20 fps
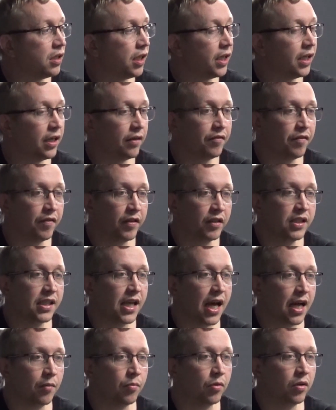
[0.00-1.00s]
Like, I feel
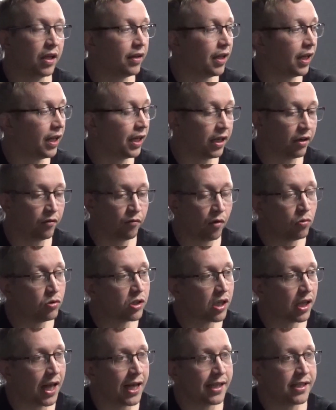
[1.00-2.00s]
terrible. I wrote
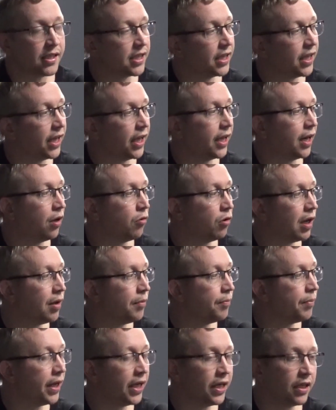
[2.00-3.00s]
a letter to Kick It Out
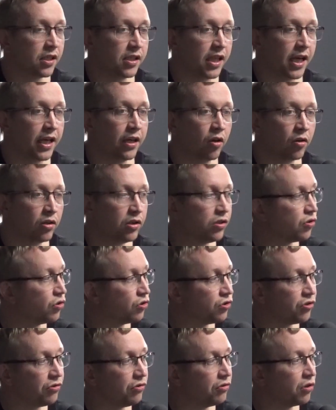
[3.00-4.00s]
campaign because they got in
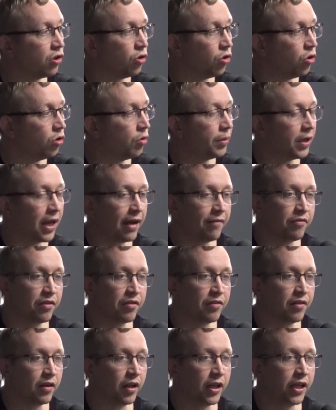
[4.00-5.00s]
touch through the club and
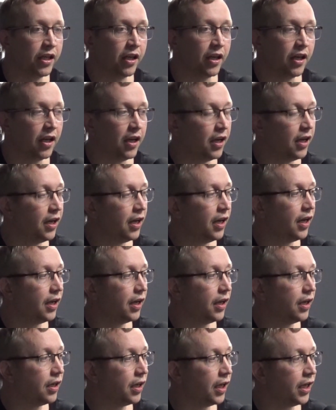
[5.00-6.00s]
everything, like
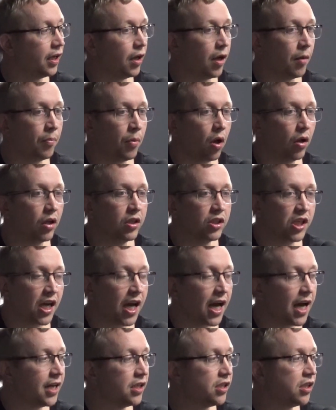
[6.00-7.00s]

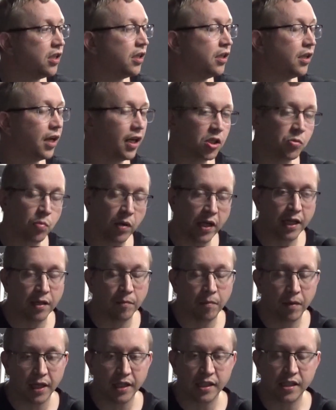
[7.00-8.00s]
apologising, explaining
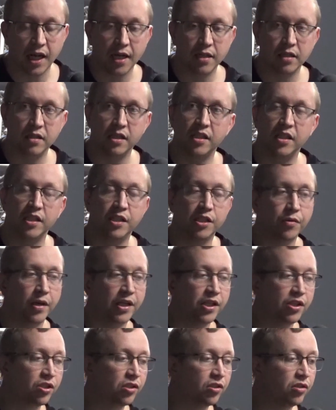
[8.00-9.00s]
my side of the
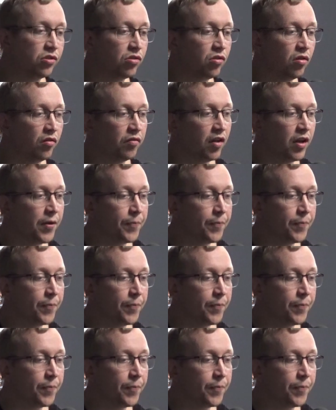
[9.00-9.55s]
situation and stuff.